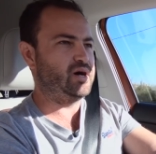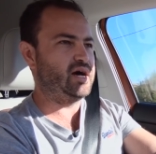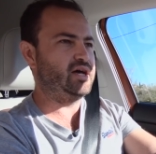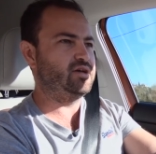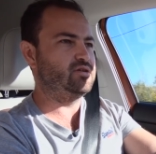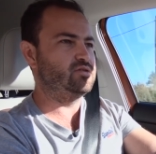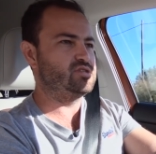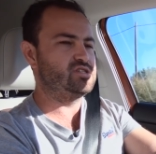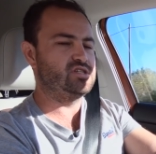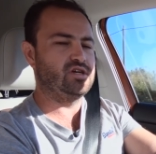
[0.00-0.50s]

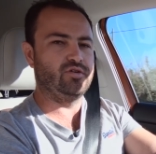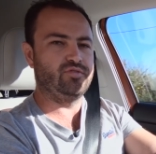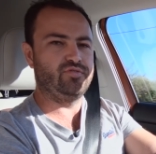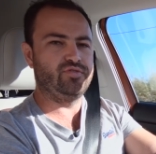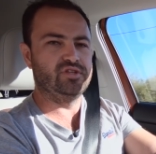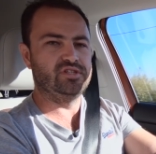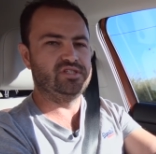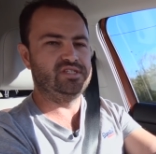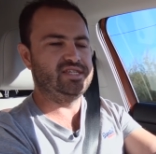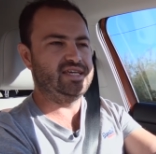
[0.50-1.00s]
buy
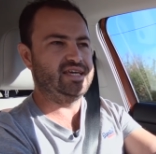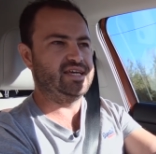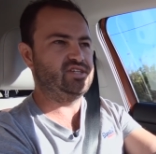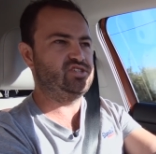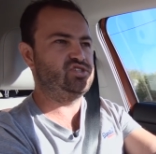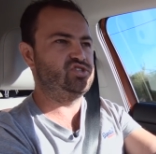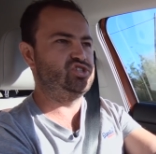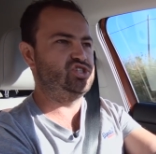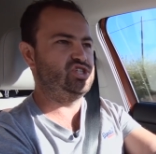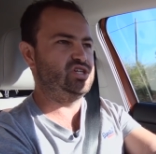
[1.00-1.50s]
yourself the
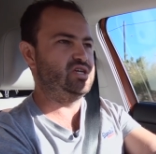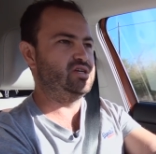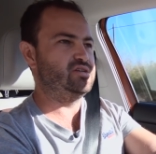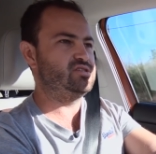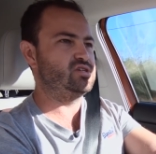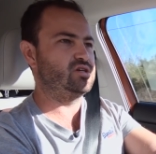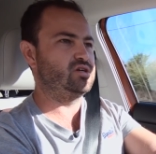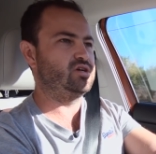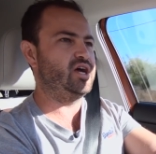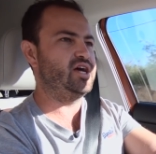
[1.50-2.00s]
DSG.
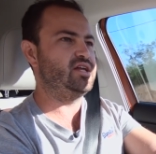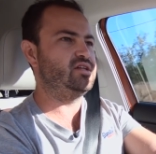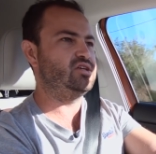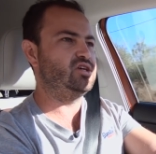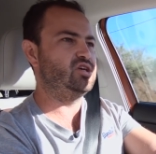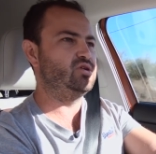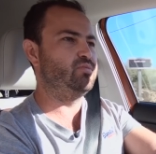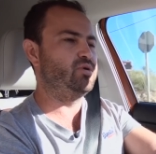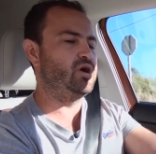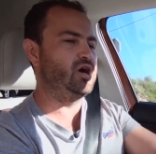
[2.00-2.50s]
It's a great
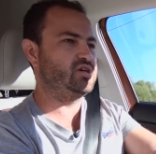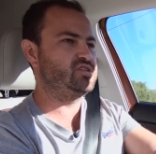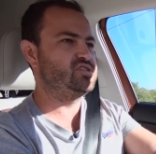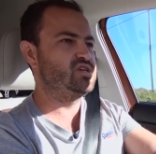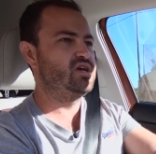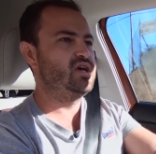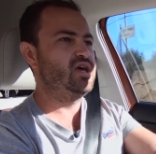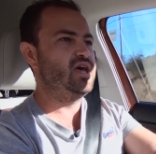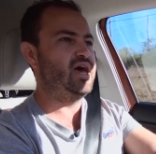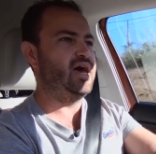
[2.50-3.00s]
gearbox
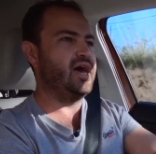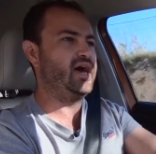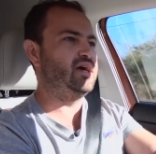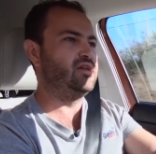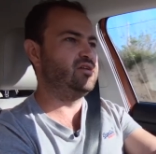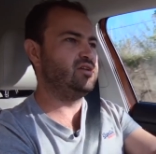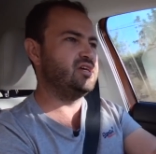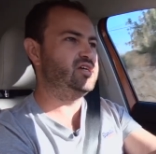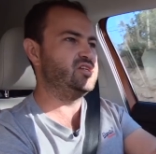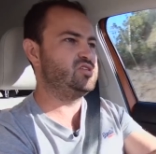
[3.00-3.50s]

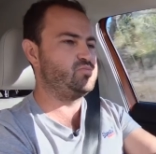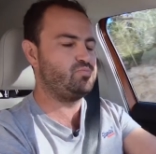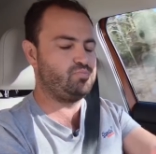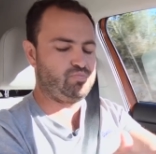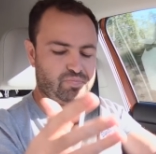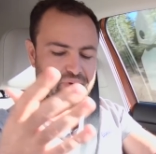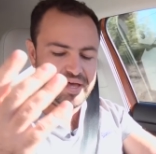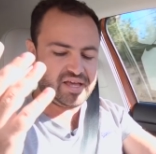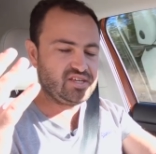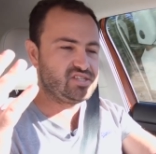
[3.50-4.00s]
and it's
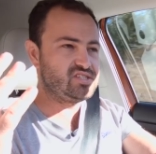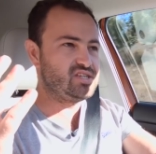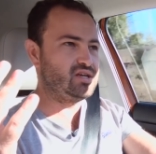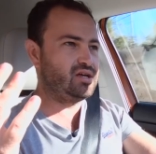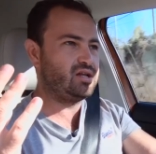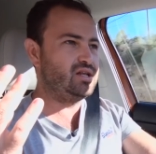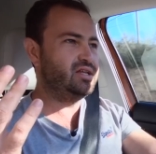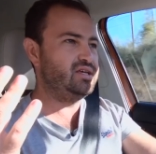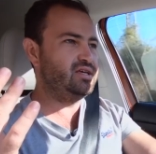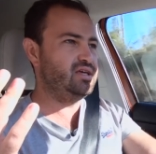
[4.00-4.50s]

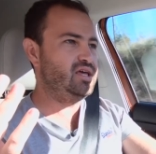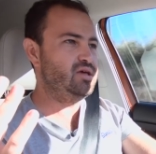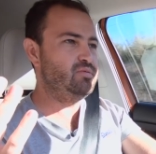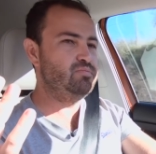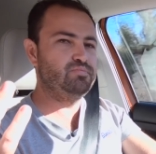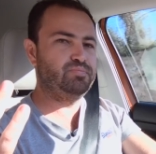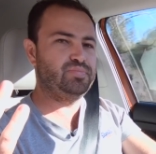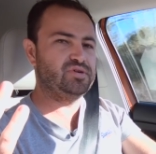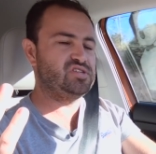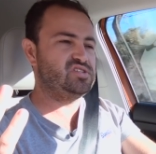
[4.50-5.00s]
basically
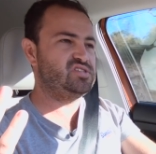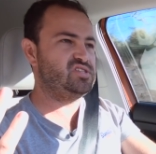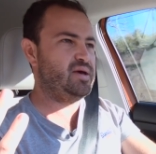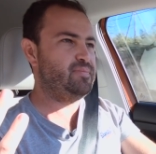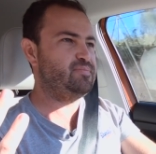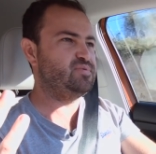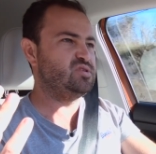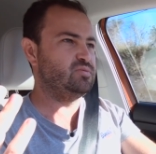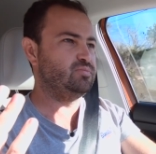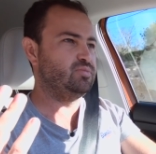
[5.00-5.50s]

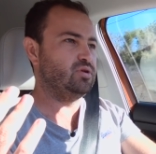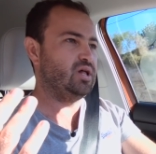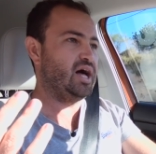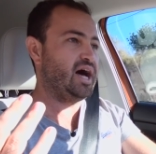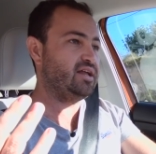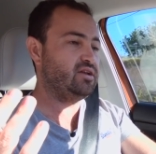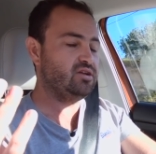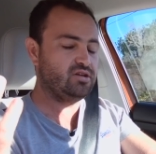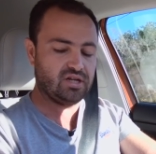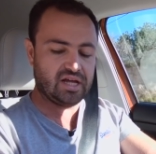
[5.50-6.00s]
imperceptible.
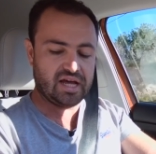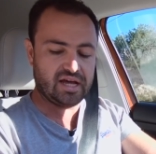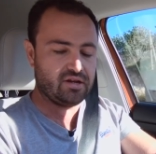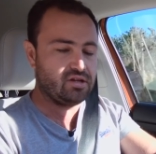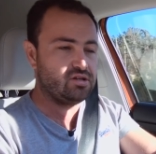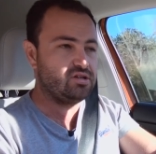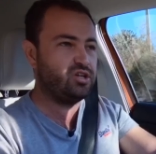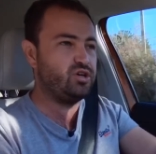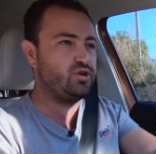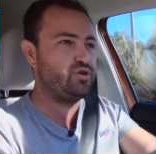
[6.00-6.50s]
I
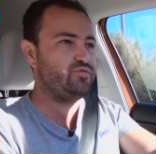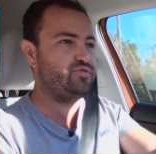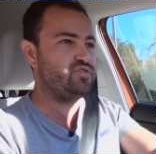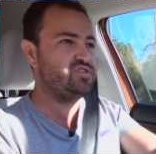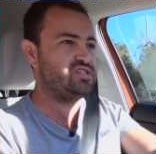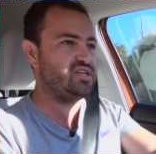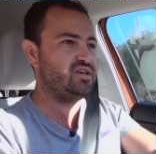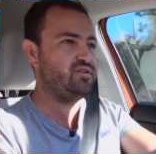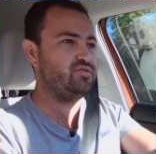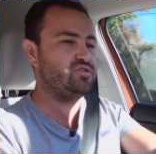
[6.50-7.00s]
don't know if
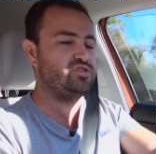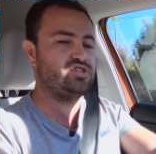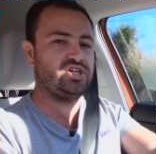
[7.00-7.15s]
it's ever